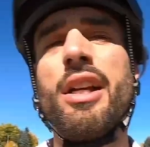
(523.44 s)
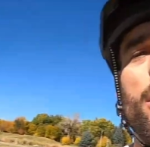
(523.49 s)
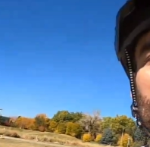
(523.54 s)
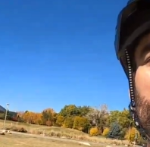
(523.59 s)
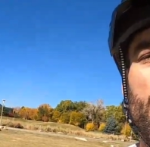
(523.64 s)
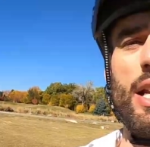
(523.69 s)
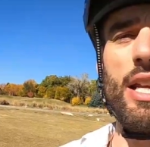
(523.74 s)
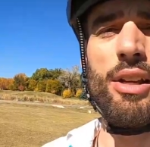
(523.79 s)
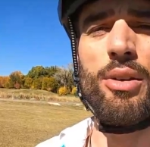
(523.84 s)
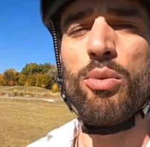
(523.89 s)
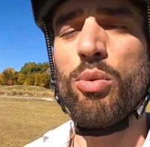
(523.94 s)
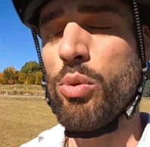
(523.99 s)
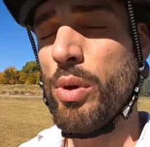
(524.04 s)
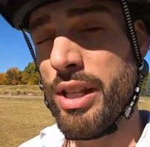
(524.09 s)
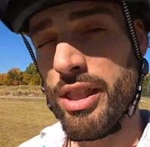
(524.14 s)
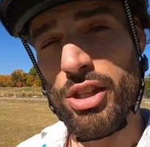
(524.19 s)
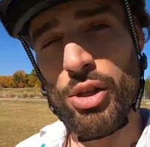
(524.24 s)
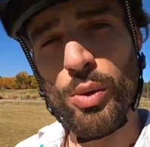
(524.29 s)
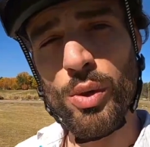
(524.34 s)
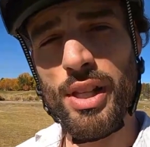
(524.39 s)
riding
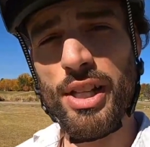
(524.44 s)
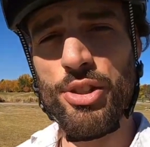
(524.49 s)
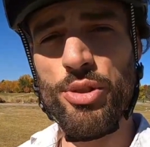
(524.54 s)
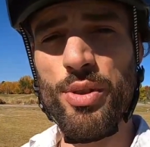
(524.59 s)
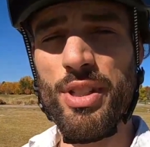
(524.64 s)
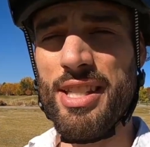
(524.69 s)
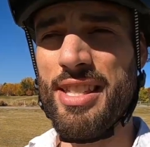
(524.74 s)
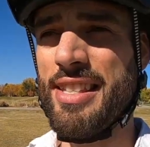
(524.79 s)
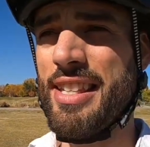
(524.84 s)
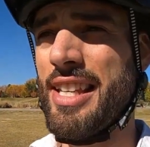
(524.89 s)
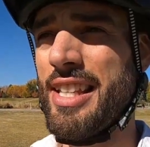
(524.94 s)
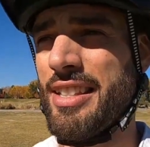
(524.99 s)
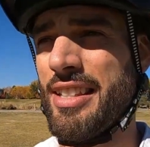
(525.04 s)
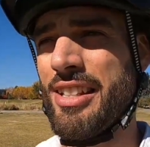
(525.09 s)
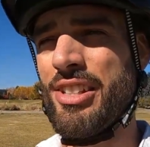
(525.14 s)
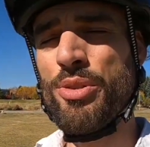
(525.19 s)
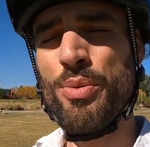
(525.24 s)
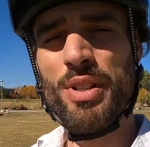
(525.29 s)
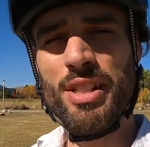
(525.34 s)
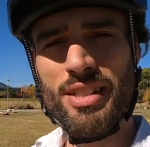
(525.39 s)
with no electric assist. I
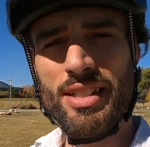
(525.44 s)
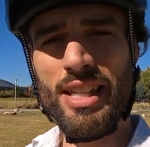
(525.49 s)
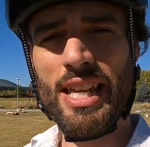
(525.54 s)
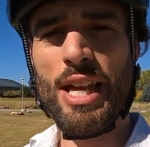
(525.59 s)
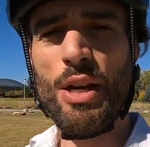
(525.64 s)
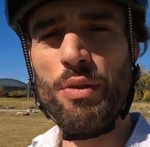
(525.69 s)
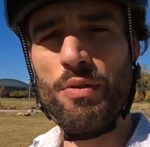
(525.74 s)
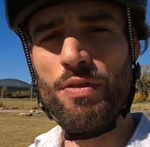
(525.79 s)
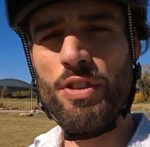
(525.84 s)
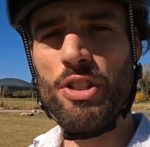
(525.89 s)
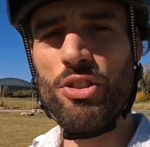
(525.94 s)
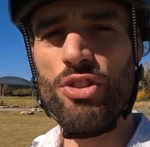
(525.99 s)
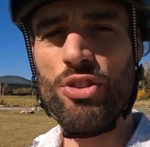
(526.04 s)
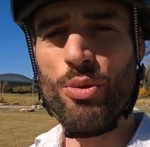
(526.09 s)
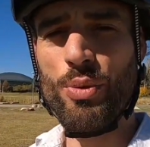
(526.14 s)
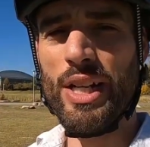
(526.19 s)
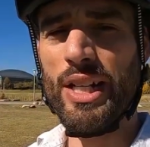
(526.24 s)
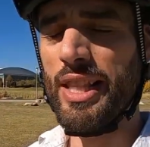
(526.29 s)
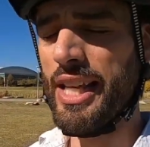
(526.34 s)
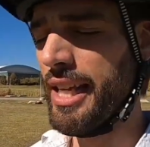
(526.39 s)
just want to see how it feels
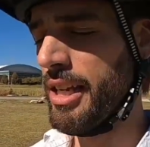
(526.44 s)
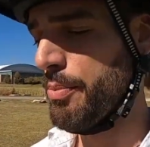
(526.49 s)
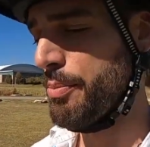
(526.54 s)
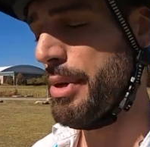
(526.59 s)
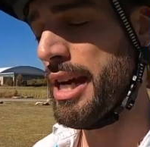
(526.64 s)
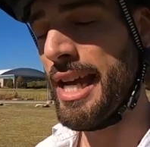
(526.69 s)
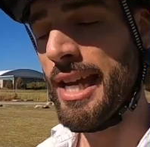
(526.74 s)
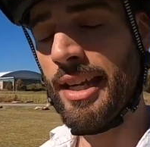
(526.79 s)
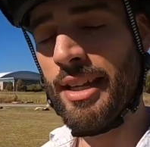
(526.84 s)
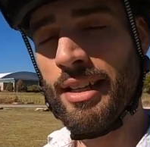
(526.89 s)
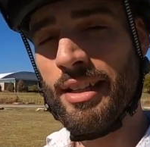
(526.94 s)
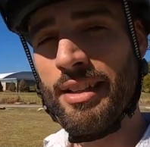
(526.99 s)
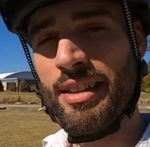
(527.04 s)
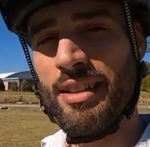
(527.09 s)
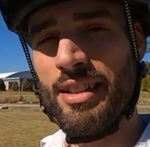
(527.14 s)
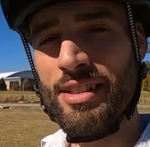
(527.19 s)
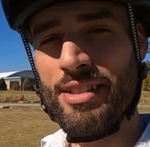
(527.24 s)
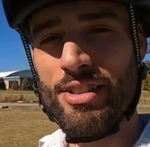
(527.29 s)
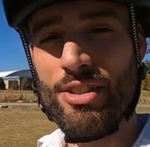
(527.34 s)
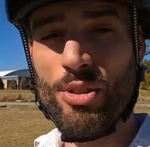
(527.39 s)
to ride like a bike,
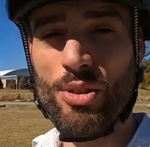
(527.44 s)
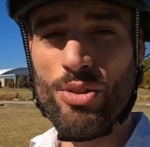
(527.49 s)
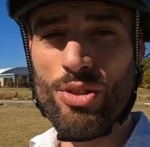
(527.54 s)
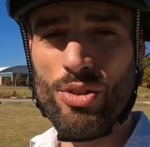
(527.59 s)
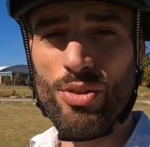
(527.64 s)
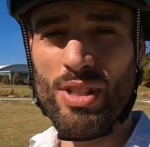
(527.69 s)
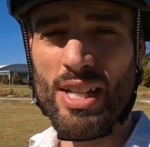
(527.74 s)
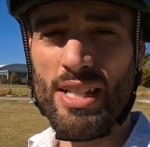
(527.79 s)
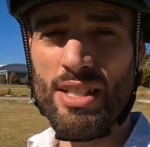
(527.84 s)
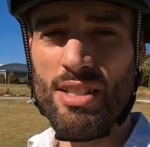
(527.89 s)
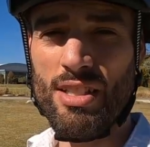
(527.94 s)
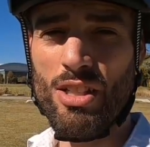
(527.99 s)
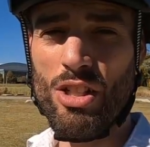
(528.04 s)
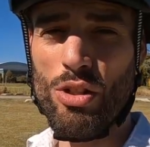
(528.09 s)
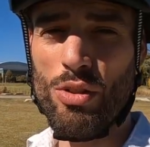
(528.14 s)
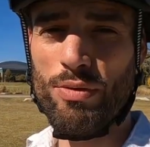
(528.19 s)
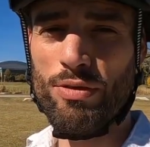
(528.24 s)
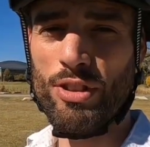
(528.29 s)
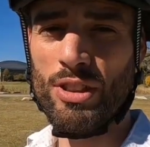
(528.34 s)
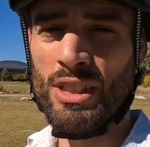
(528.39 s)
and this is also nice to
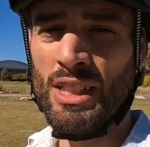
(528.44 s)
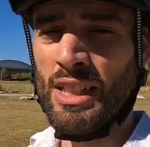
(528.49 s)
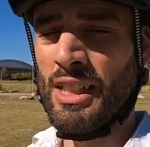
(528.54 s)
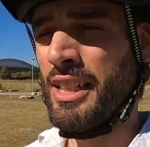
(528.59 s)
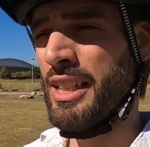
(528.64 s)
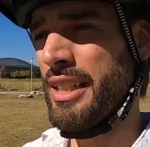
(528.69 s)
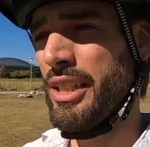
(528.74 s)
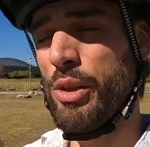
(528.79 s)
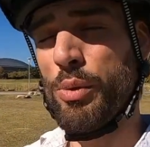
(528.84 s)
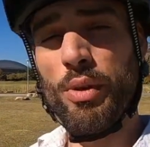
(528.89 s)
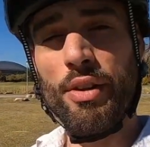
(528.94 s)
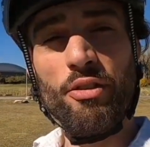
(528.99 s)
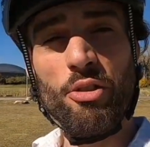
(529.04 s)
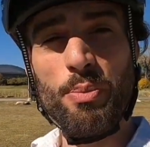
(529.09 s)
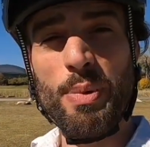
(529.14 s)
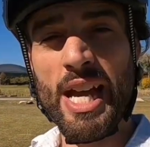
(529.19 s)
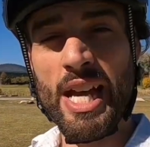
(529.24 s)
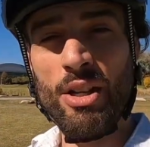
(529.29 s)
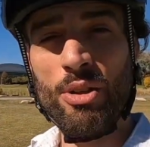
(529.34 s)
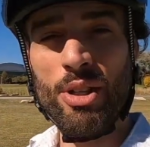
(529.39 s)
know for, what if your
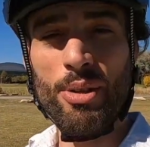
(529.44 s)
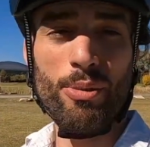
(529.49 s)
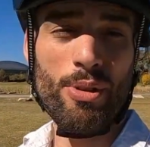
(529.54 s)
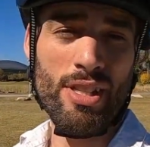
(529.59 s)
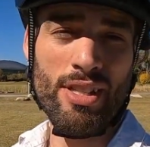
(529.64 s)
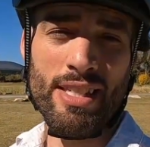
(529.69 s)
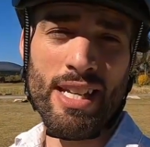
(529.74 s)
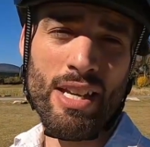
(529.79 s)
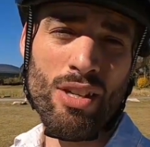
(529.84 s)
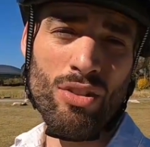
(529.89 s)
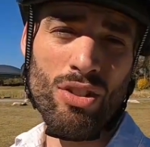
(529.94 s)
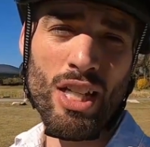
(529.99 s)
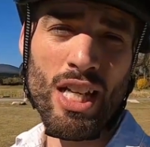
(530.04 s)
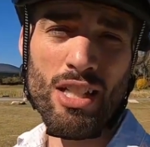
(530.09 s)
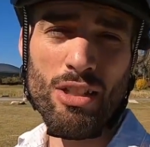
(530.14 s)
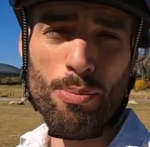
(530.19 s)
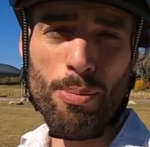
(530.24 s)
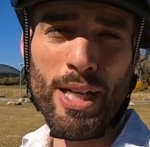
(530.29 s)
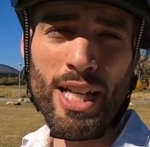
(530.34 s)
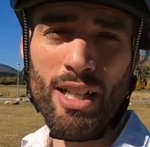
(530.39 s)
battery runs out and you
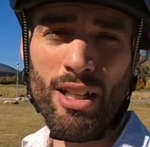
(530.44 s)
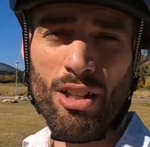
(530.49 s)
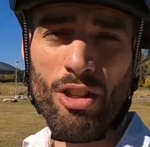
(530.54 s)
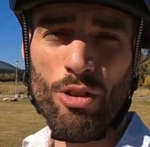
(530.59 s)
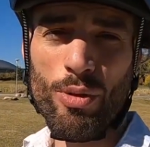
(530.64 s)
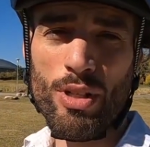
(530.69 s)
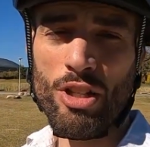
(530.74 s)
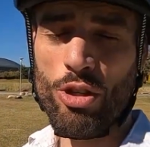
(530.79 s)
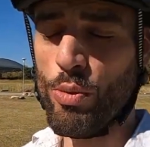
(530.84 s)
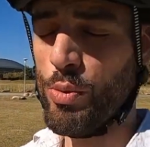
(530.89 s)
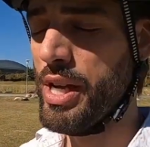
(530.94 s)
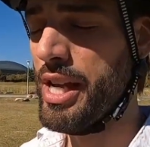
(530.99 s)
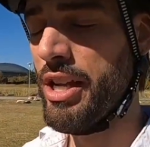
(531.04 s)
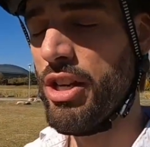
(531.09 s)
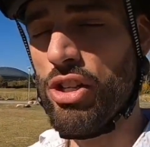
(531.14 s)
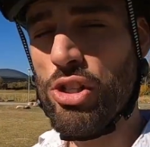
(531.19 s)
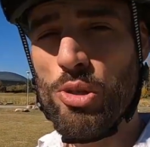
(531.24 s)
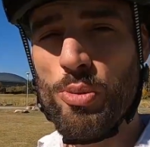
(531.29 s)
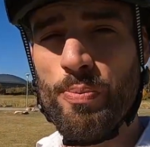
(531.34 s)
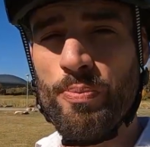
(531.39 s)
have to pedal it the rest of the way
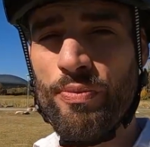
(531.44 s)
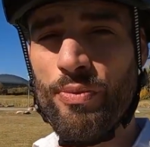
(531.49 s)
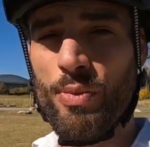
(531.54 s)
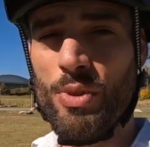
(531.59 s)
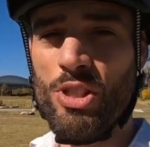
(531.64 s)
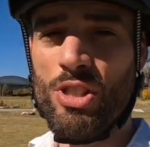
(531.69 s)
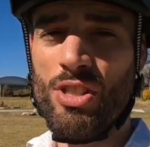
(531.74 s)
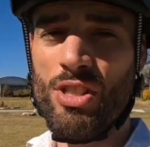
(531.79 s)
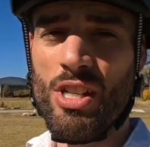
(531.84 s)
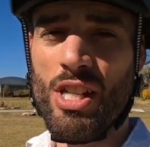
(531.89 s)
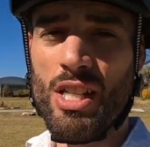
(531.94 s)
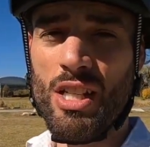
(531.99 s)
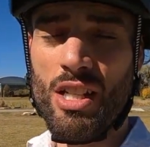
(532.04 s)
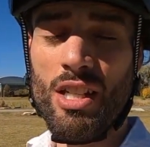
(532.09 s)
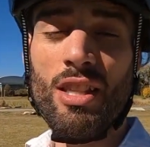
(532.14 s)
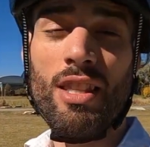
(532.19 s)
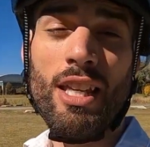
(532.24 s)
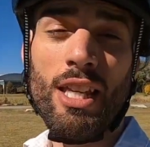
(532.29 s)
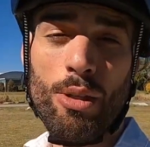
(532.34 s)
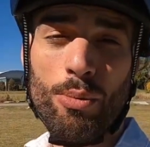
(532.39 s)
home, which is not
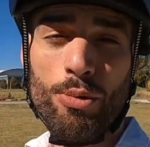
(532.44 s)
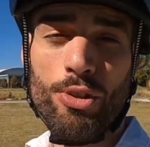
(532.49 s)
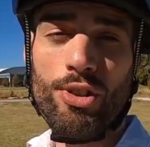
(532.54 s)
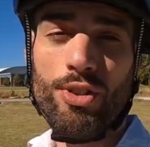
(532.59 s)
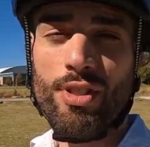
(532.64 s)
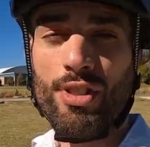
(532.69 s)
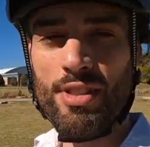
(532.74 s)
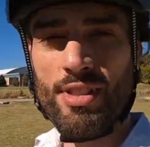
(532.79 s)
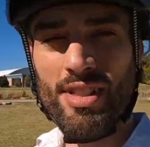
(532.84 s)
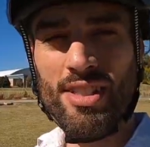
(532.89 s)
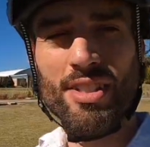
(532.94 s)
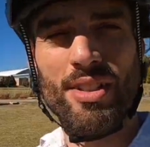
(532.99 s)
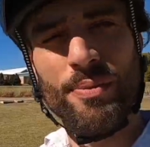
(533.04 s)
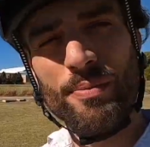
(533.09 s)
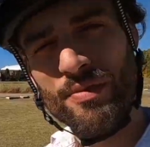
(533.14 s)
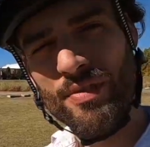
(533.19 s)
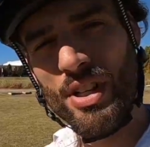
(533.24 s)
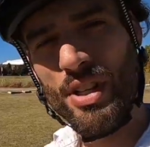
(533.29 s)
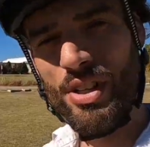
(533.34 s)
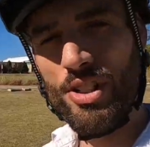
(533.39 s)
unthinkable since it is a
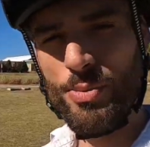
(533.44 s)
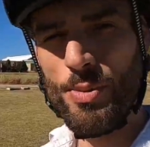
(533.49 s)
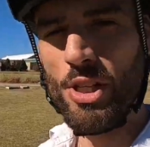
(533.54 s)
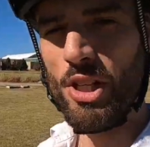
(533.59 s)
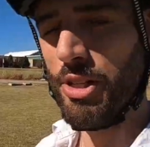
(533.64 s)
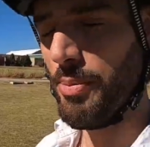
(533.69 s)
fairly small